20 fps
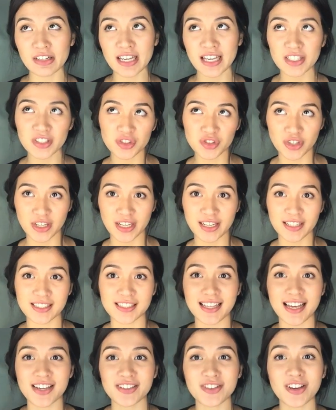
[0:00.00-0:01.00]
history
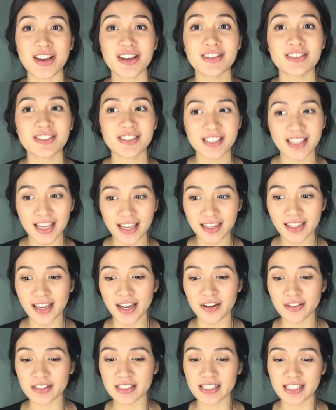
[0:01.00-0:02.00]
slash
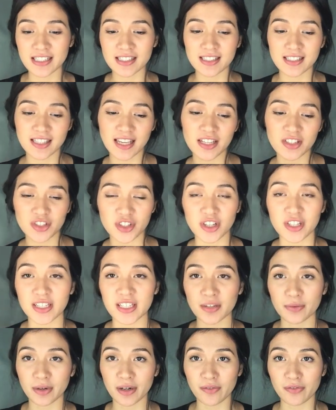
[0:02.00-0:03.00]
skincare routine, skin
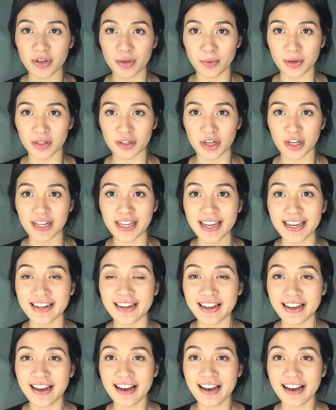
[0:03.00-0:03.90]
journey, whatever you want to call it.